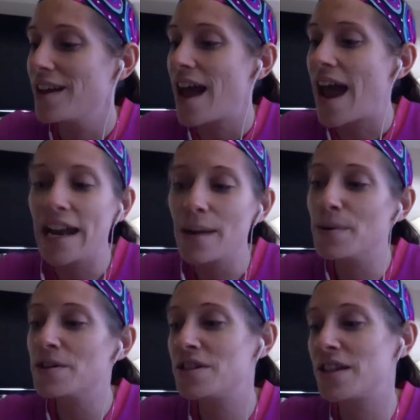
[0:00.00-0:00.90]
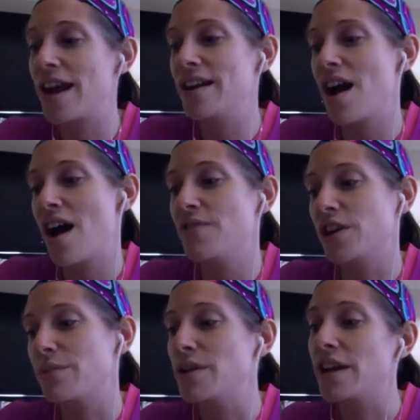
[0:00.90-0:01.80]
80% of your
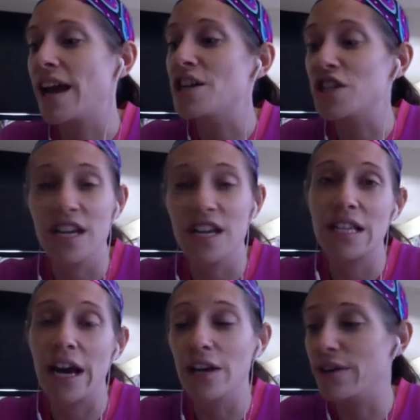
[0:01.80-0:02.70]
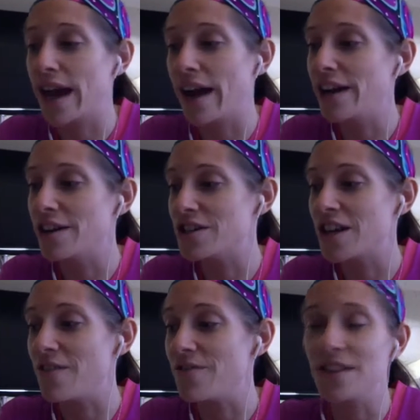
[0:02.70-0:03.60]
communication is how you carry
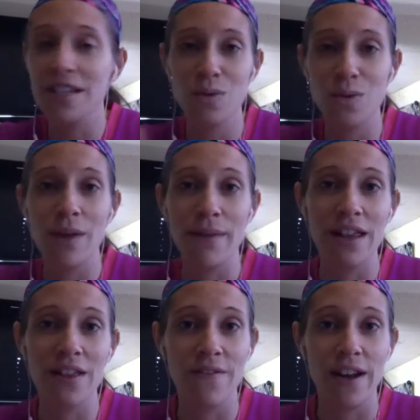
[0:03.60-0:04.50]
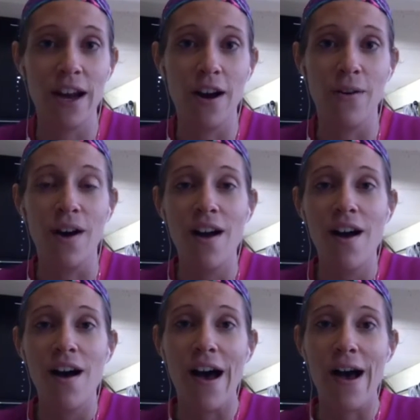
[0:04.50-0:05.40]
yourself. And this is where I made the video
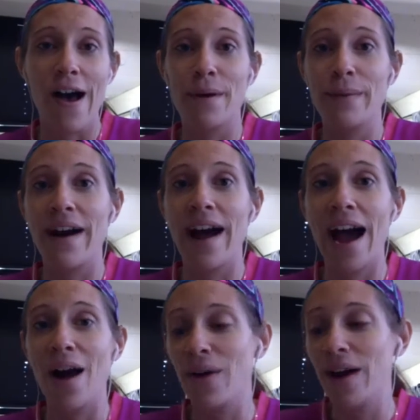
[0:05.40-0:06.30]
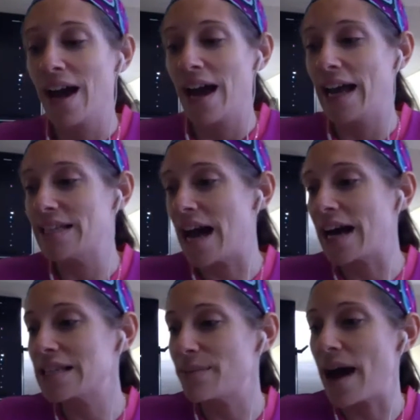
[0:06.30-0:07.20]
about how he
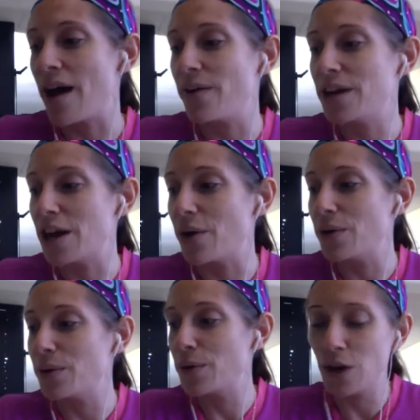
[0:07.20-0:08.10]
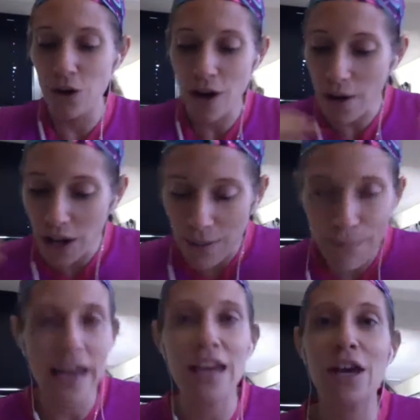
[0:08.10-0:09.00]
talks about, you
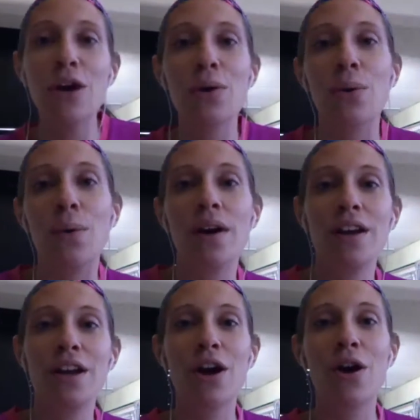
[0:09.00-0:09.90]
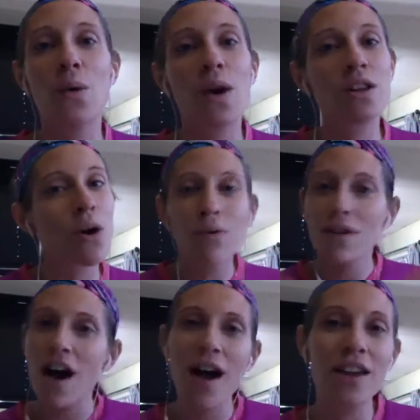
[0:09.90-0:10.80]
be you, don't
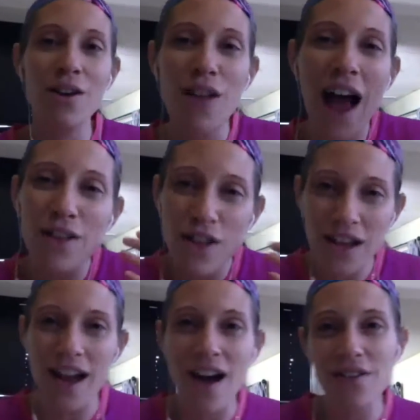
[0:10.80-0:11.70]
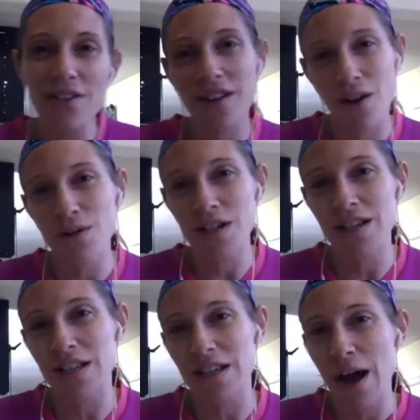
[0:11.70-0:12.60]
call, I look at other
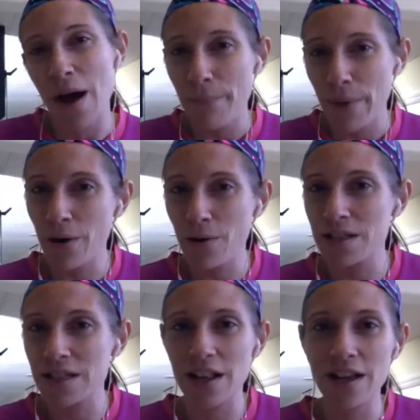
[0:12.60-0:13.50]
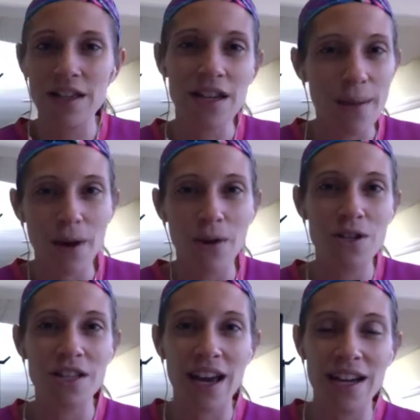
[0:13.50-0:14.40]
coaches' posts, I look at the top
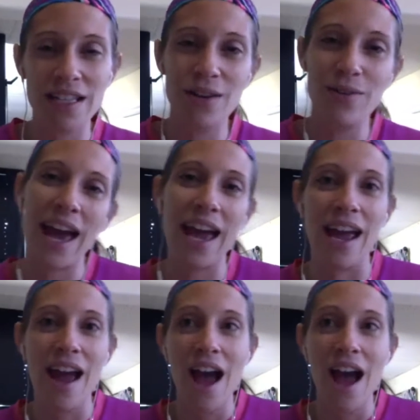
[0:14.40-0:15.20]
coaches to kind of see, okay,